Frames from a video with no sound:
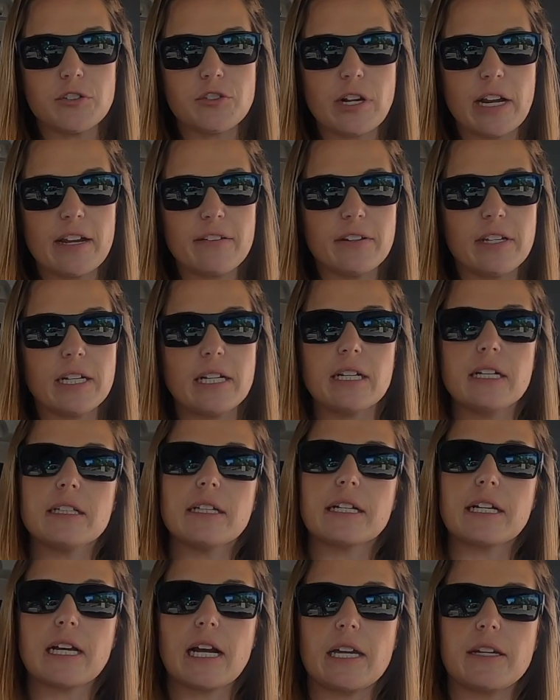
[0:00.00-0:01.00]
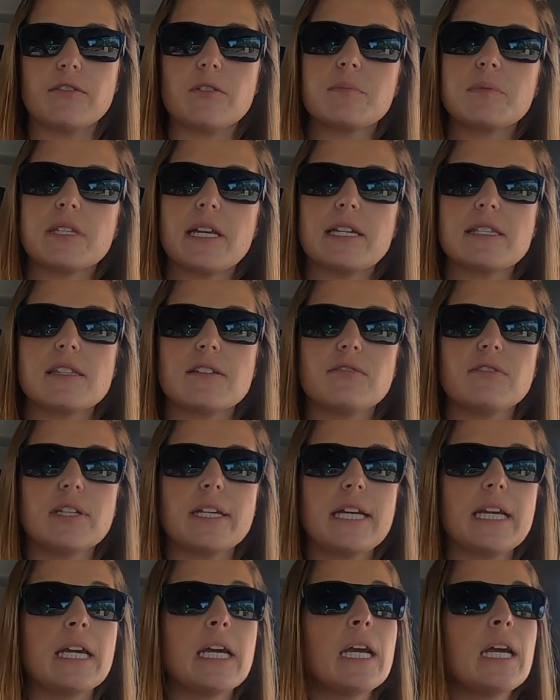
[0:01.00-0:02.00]
driving, like kind of
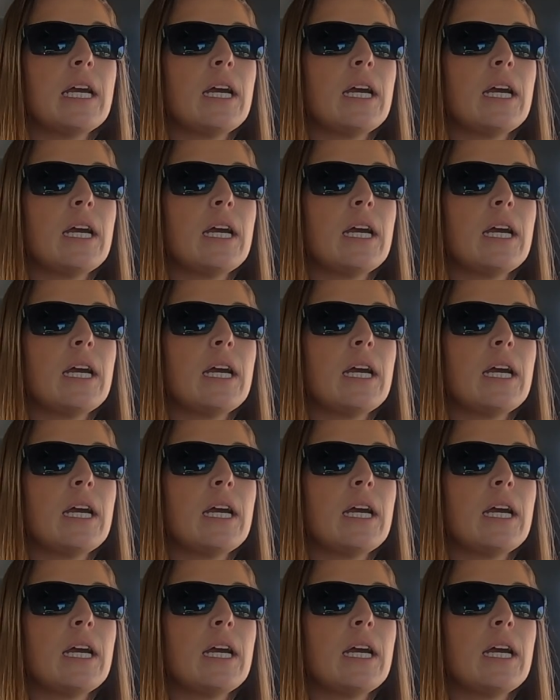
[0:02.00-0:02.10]
obsessively,